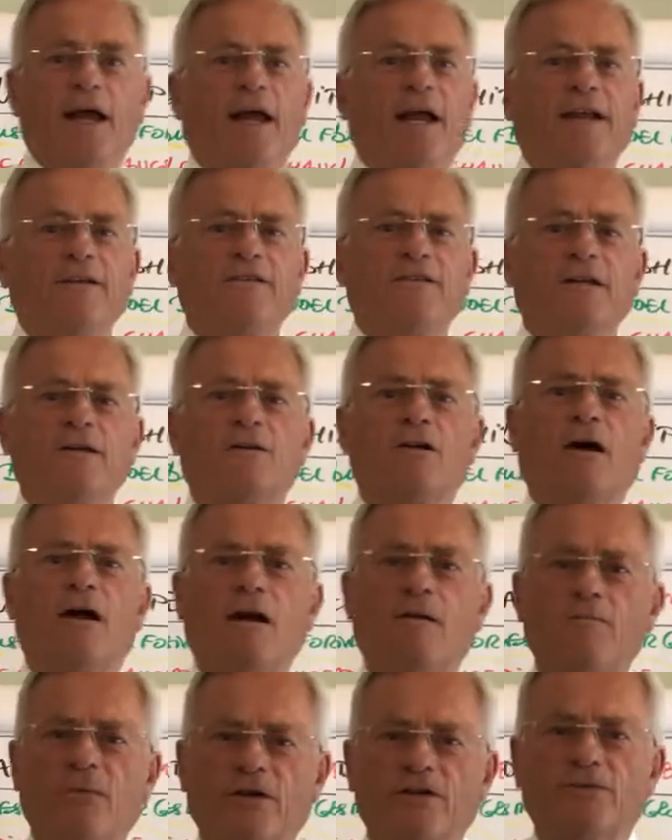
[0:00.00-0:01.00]
It's not
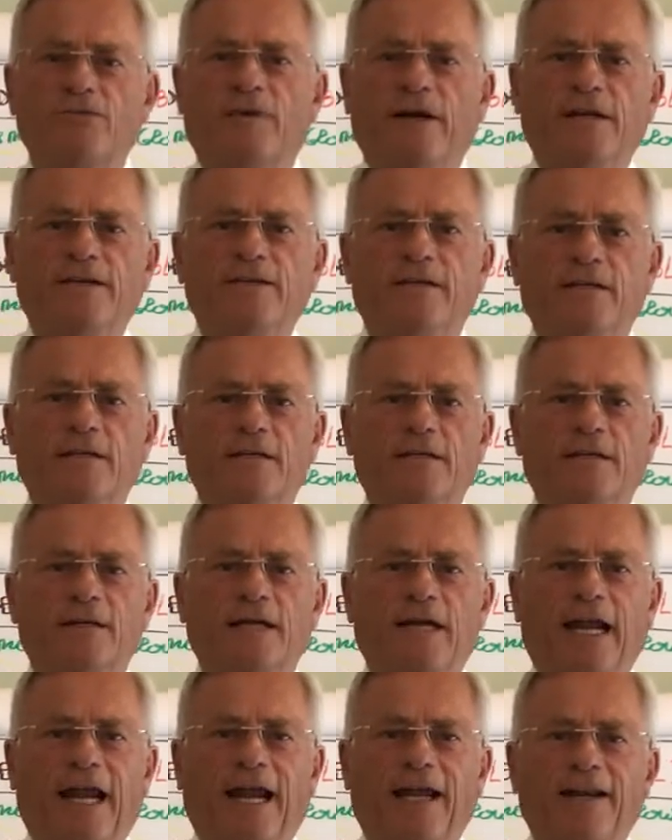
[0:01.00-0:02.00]
called motivation.
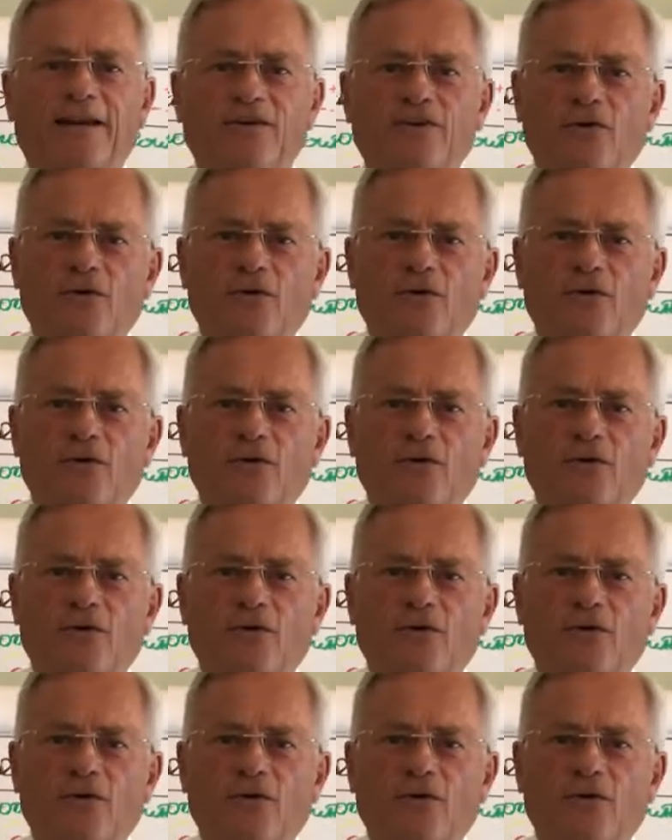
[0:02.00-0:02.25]
It is